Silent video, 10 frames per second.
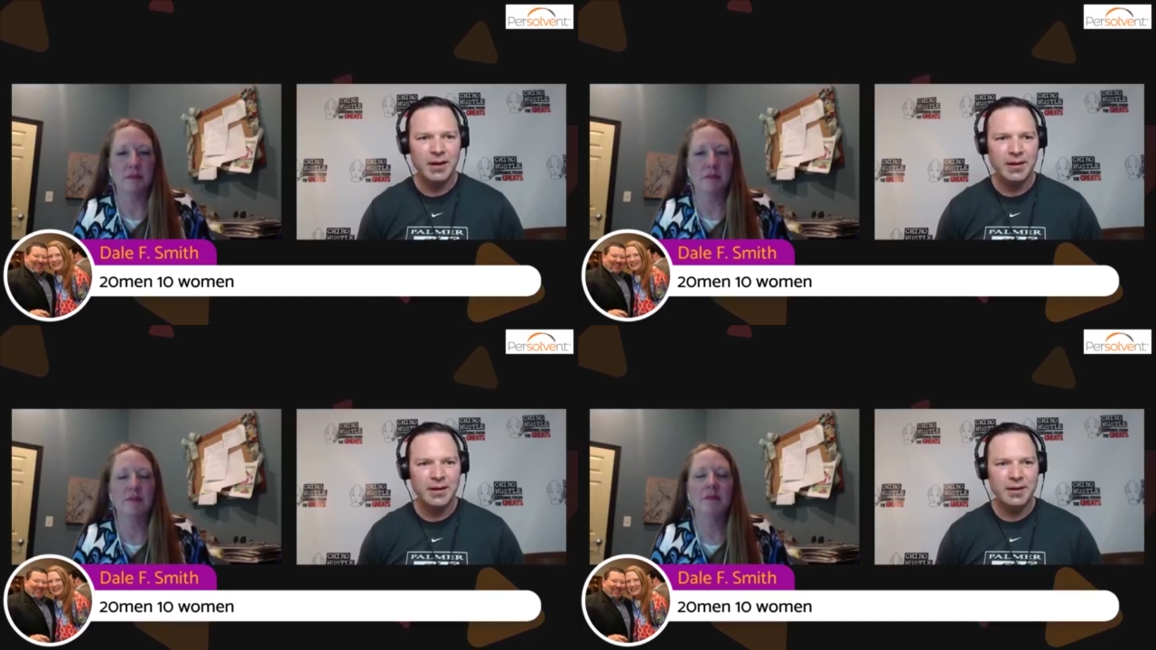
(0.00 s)

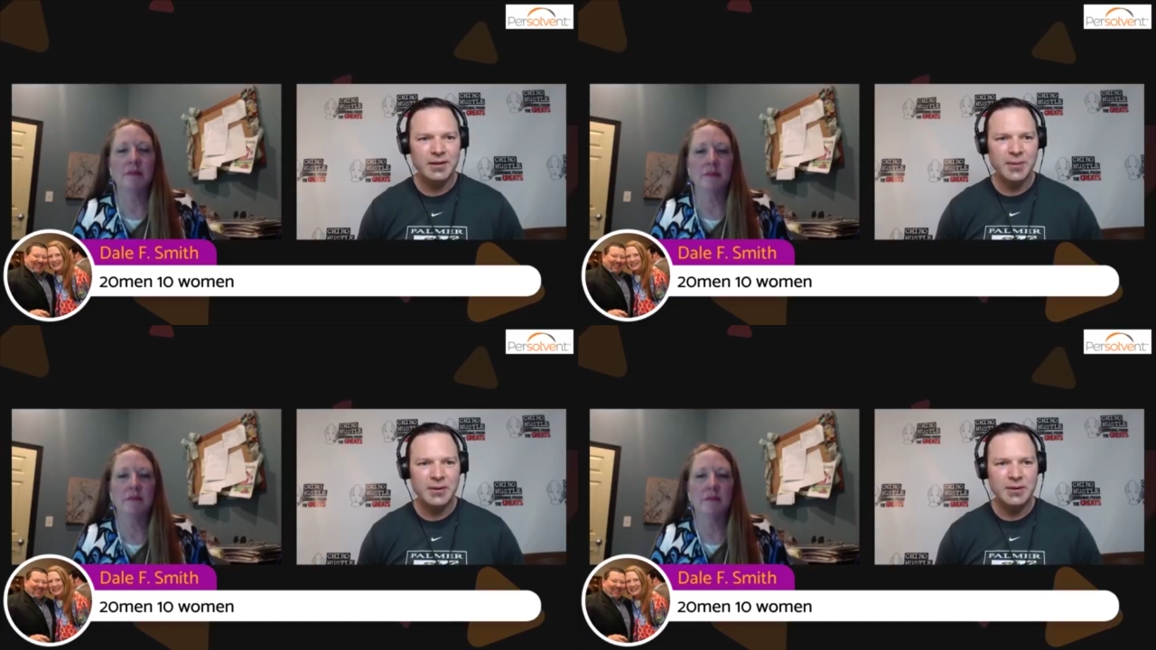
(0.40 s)
Speaker 1: and
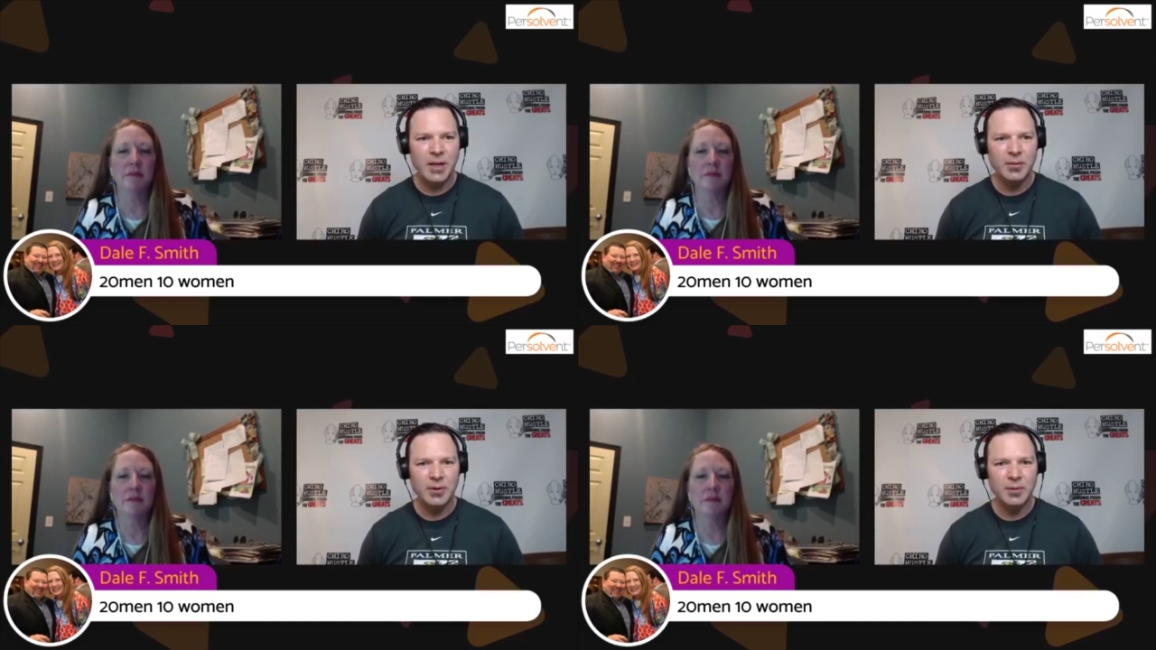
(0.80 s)
uh, spend
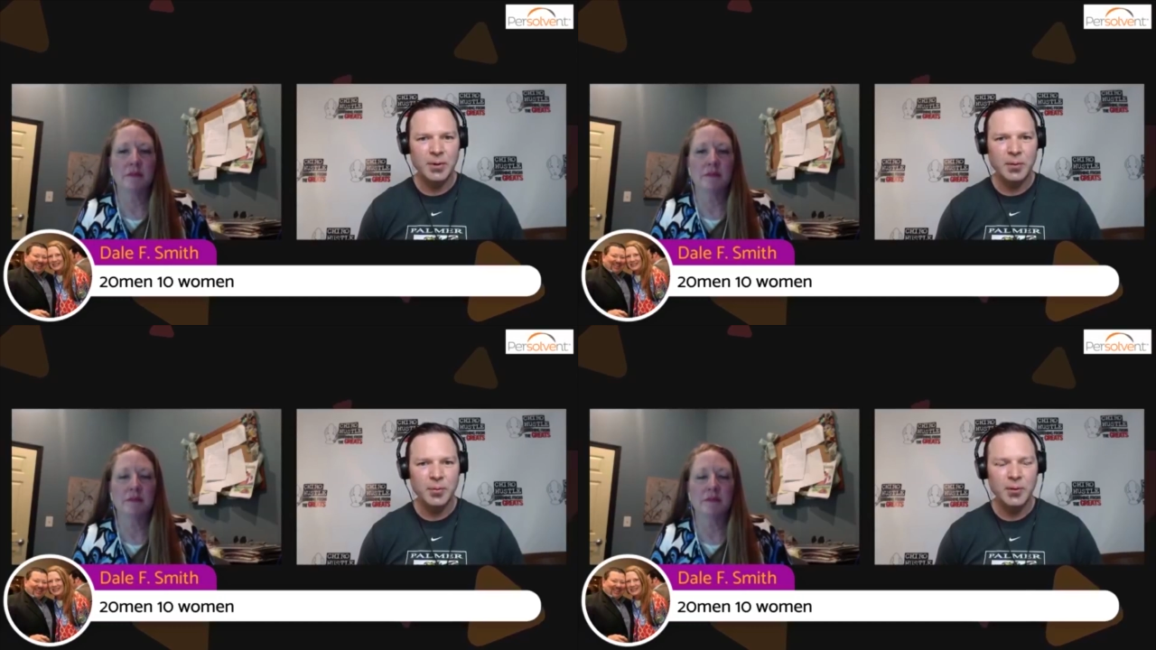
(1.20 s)
time with
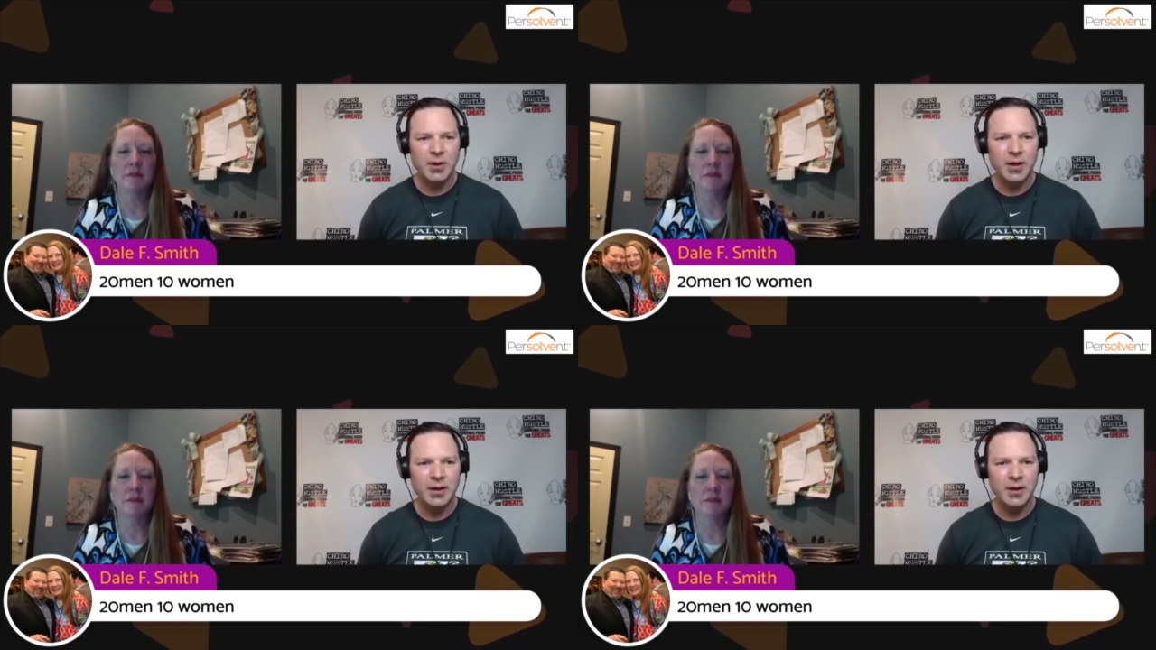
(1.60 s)
the
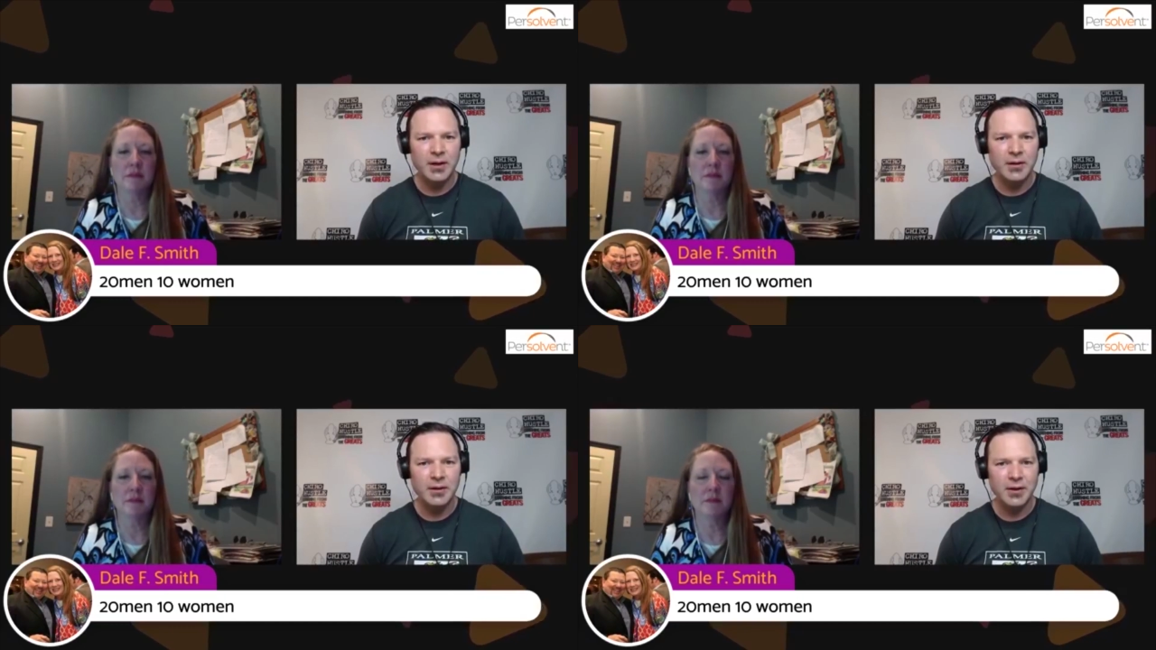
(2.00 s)
people that
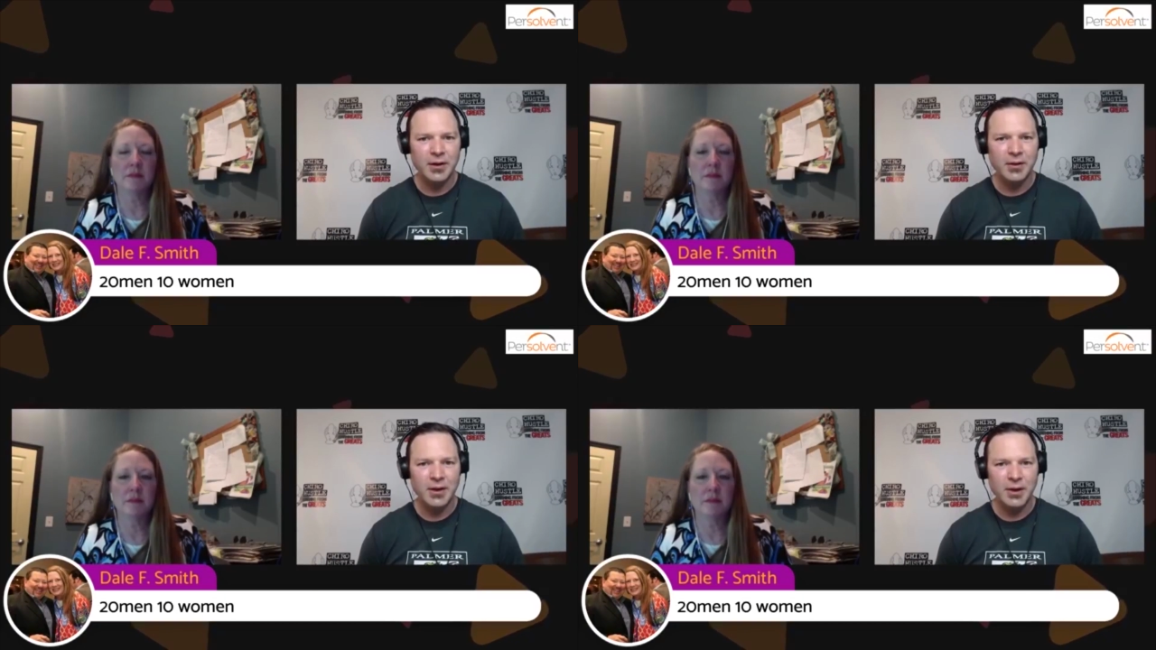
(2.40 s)
uh,
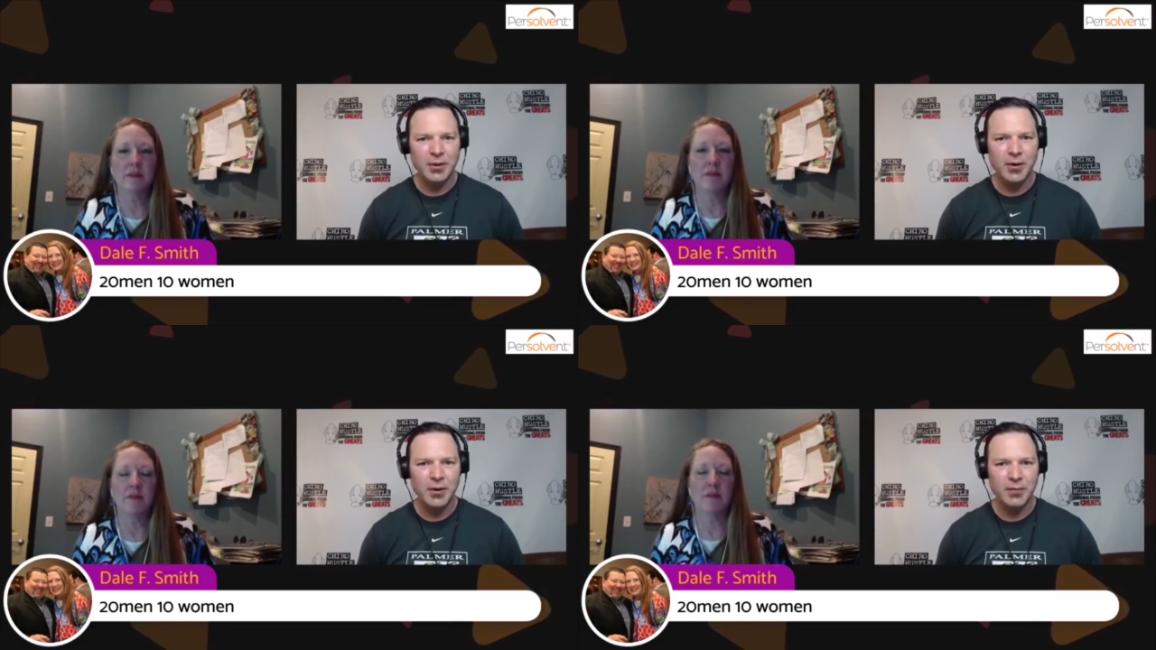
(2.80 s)
you know that
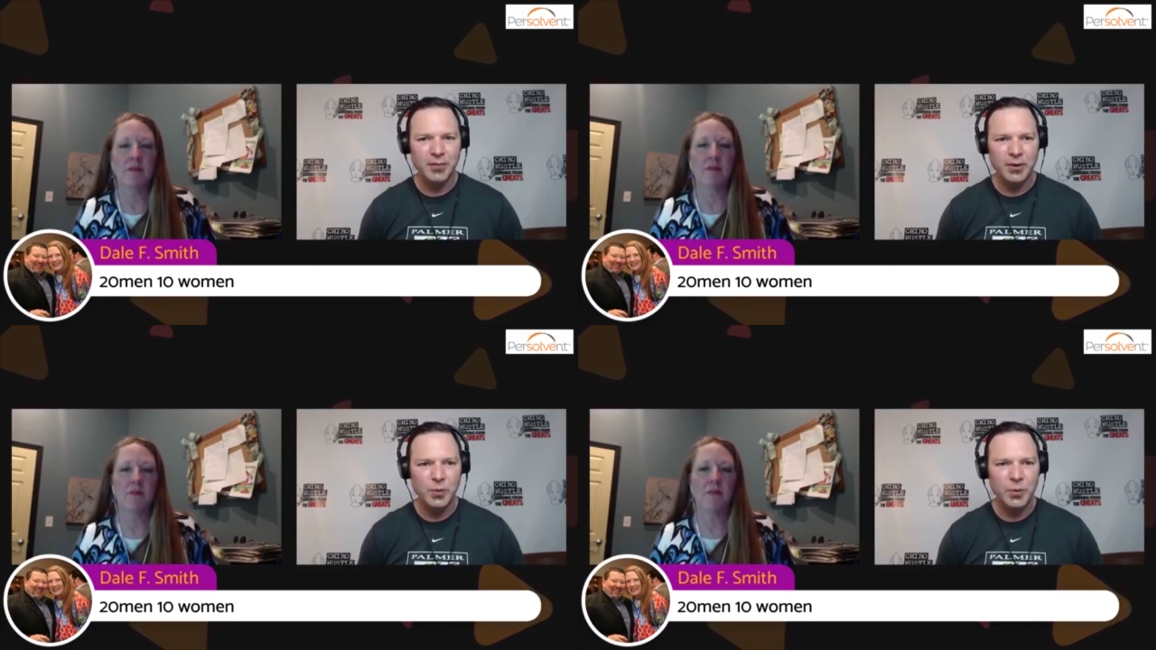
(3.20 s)
you were on
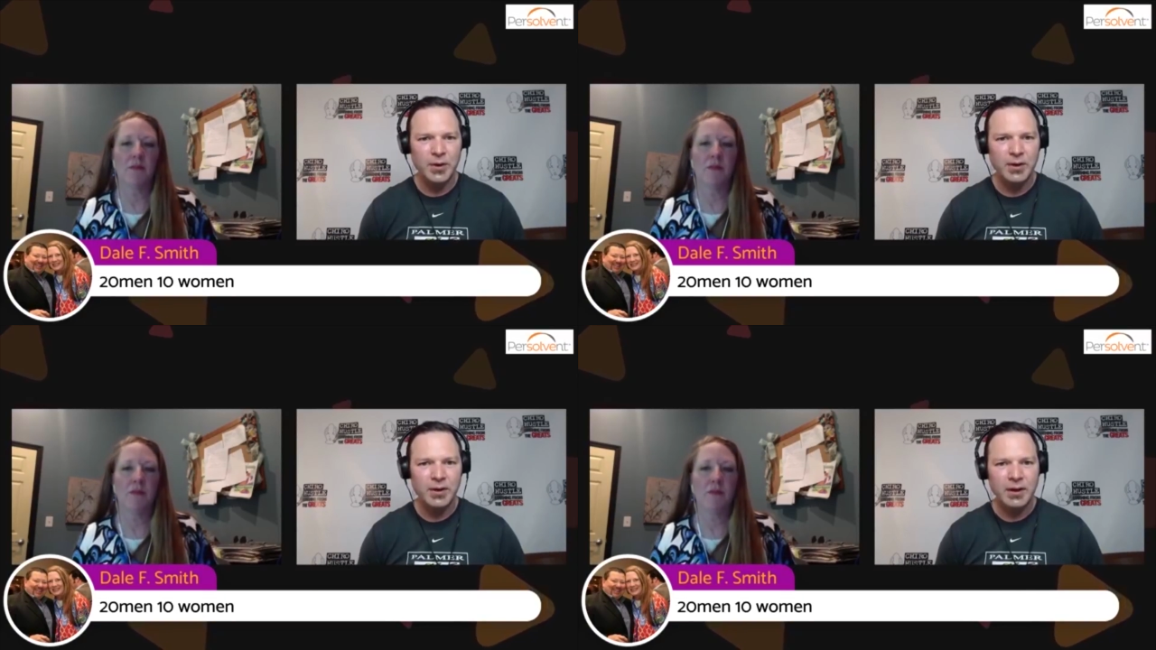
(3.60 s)
the field
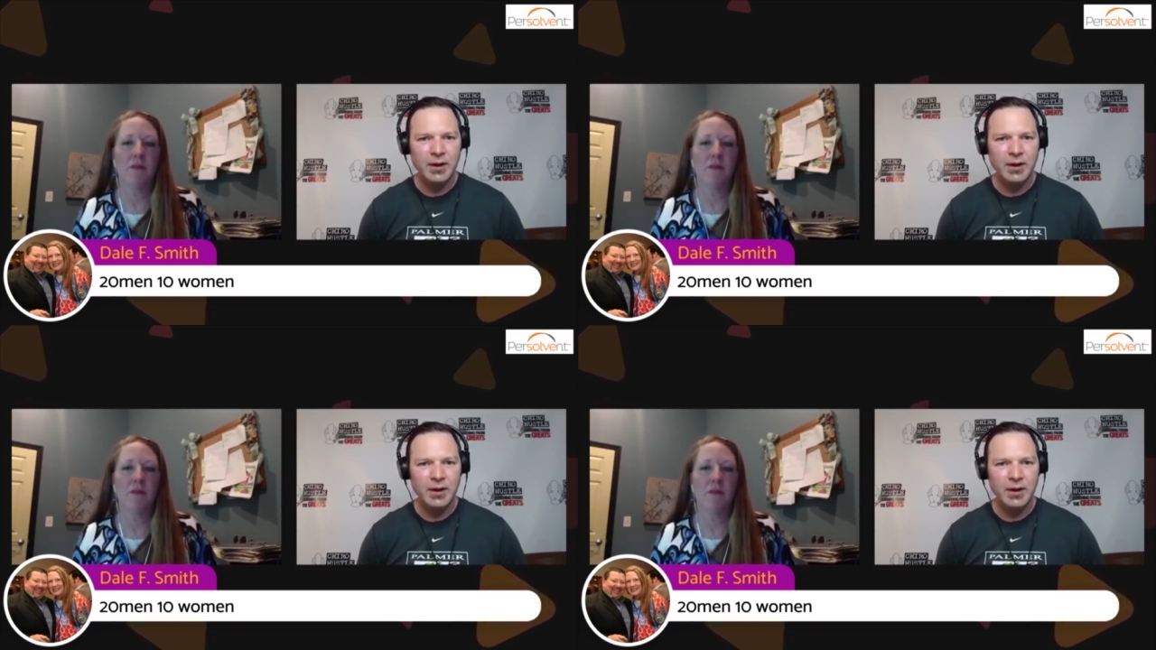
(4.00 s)
with